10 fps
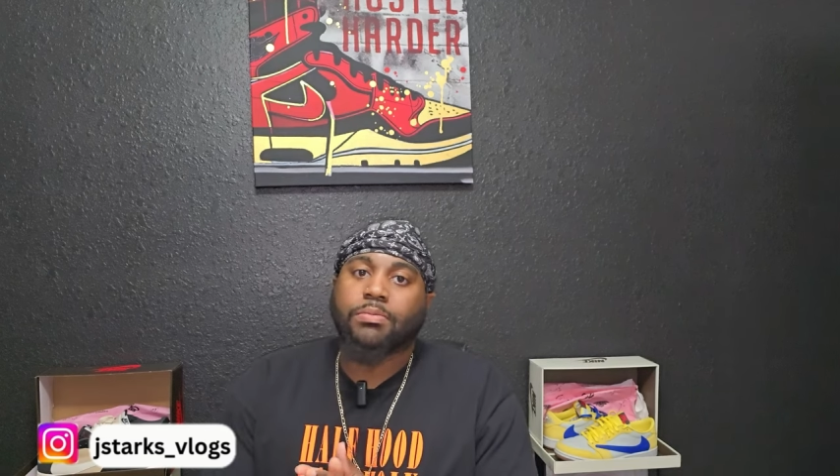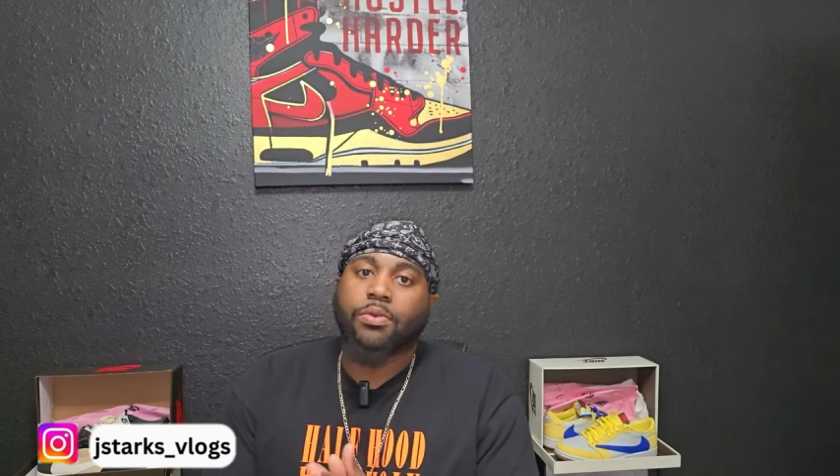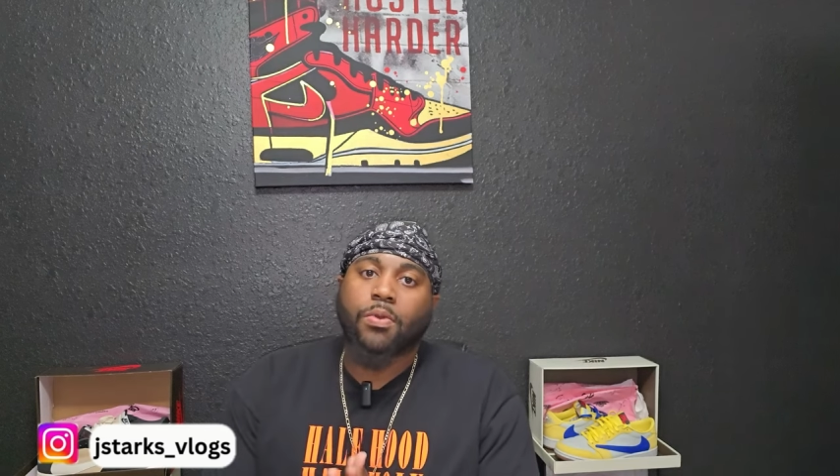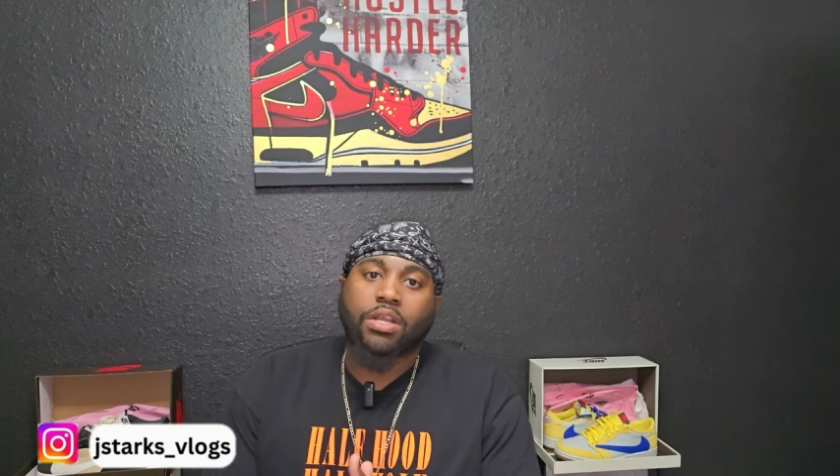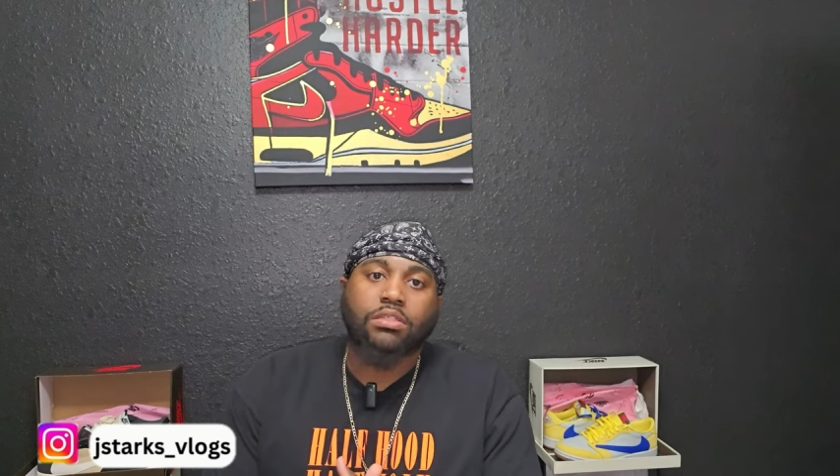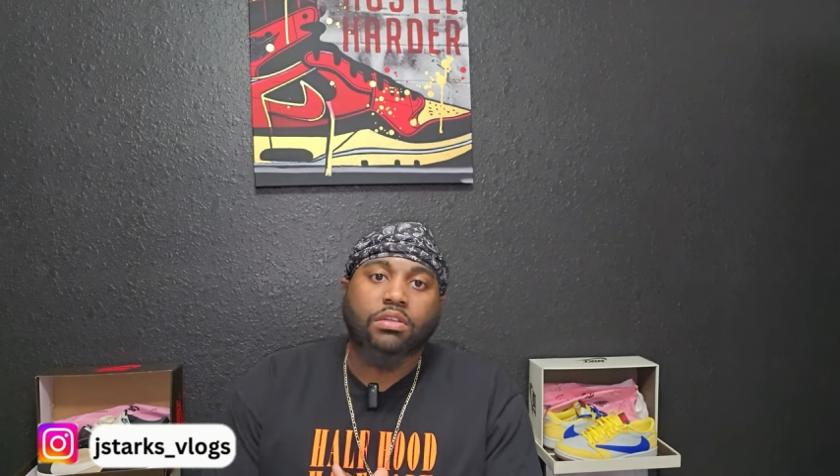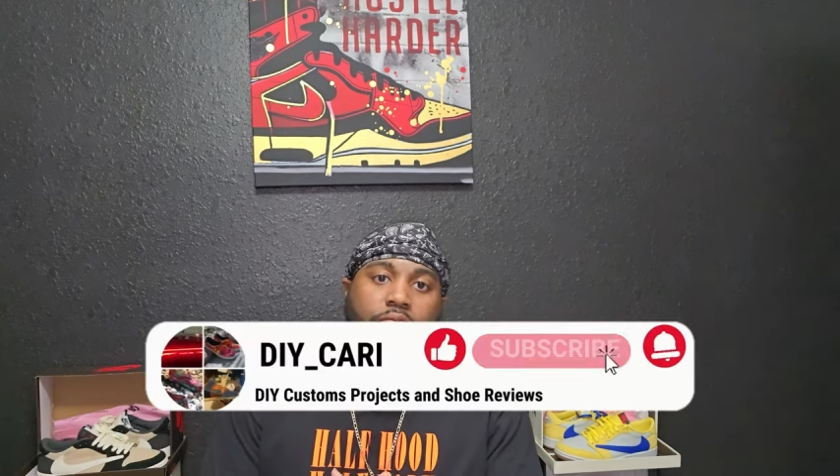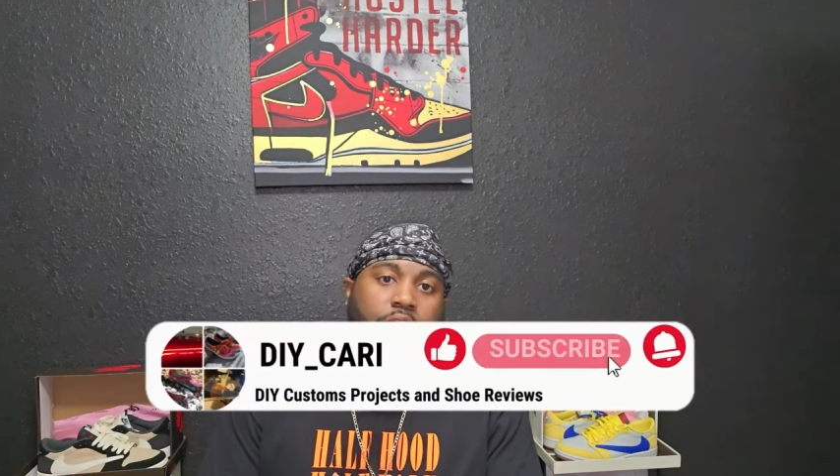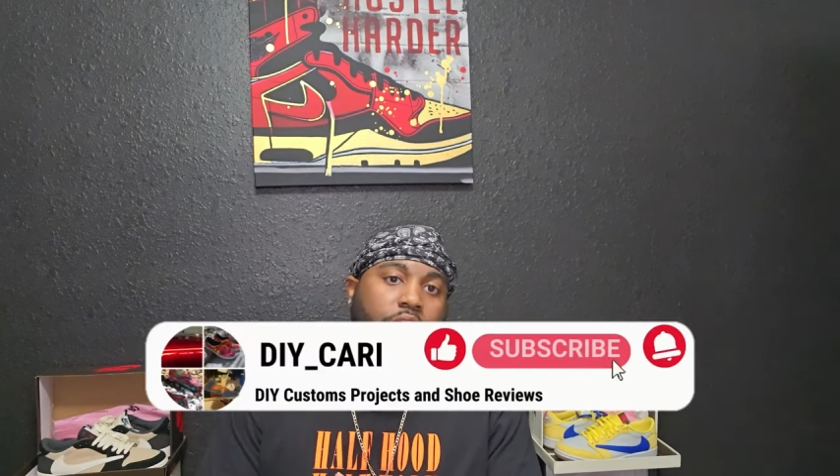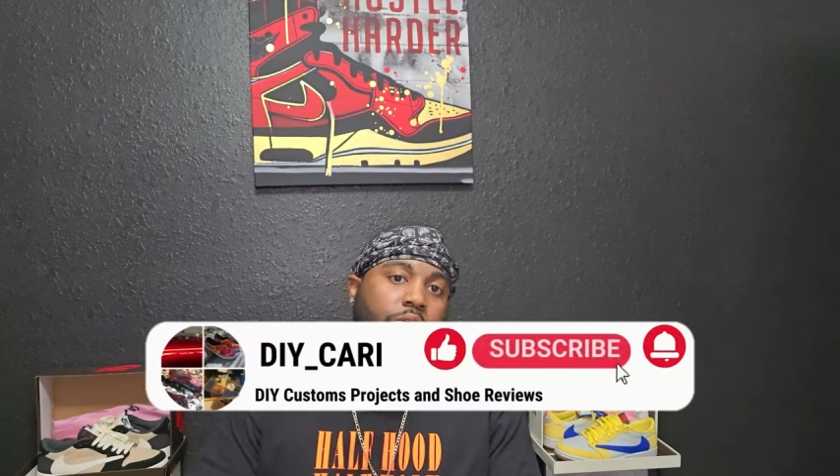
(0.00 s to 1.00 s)
been watching the
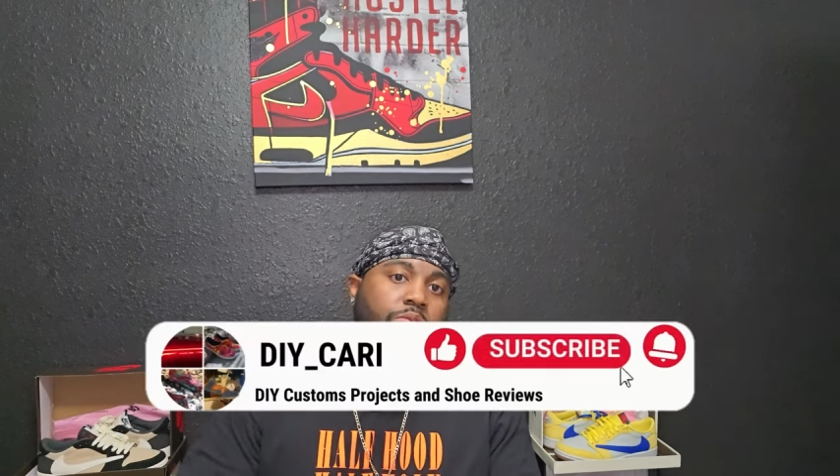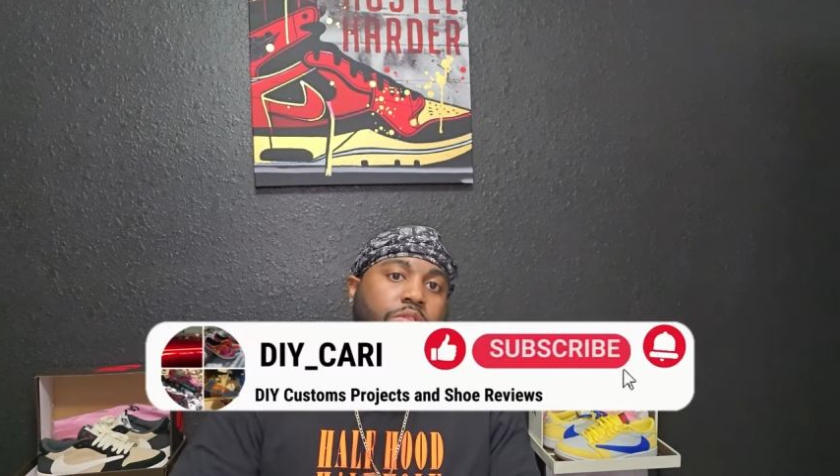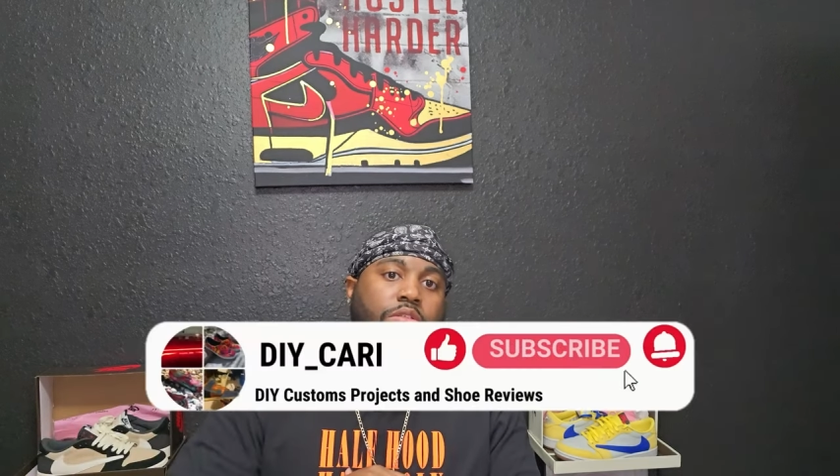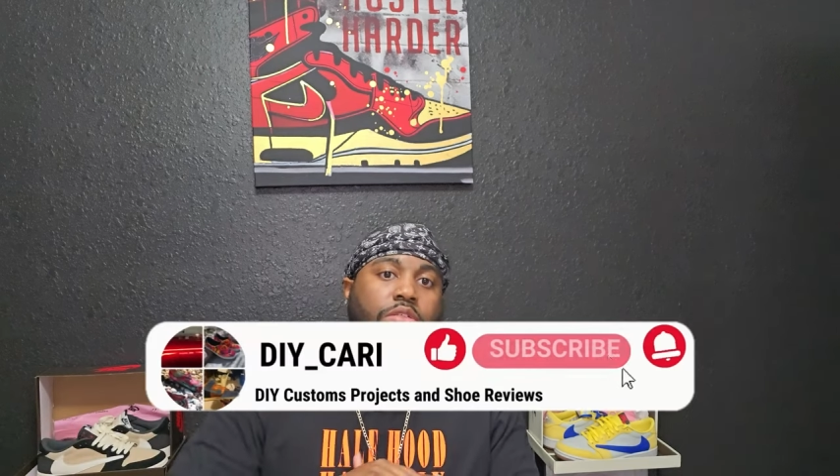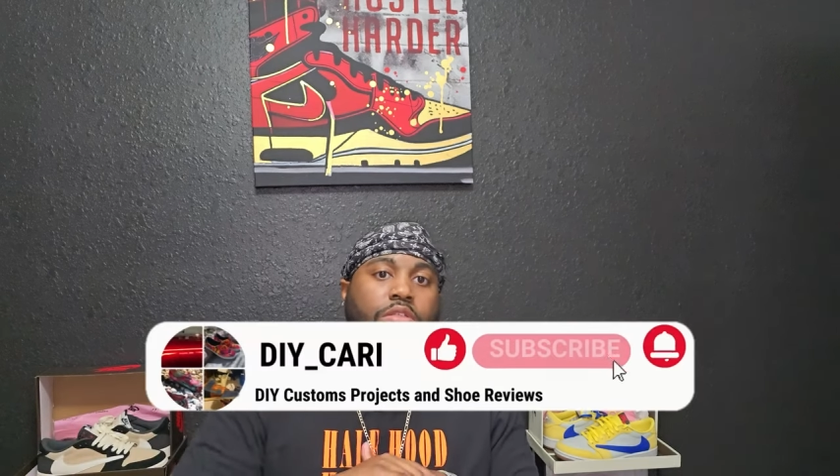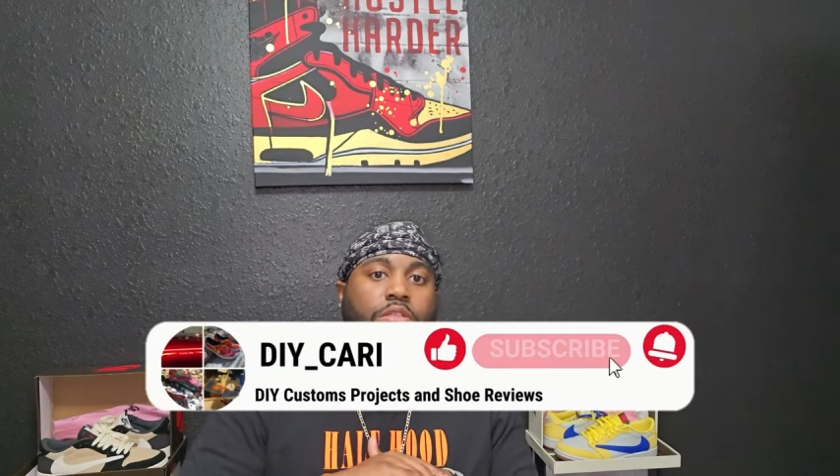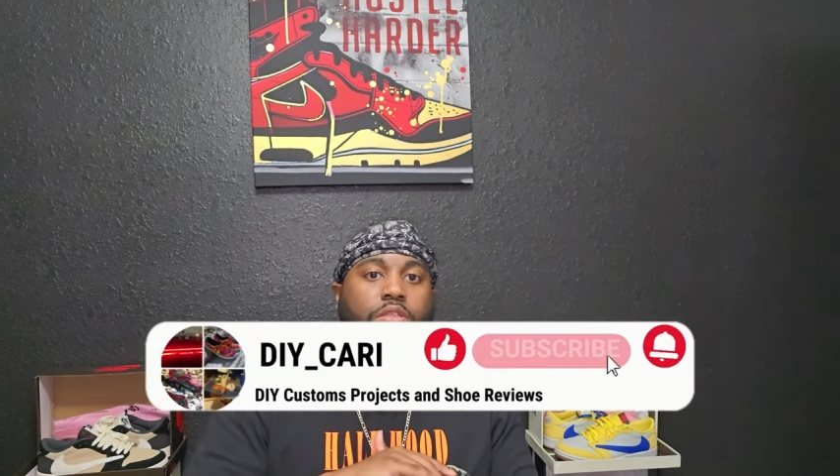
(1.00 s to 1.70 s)
videos,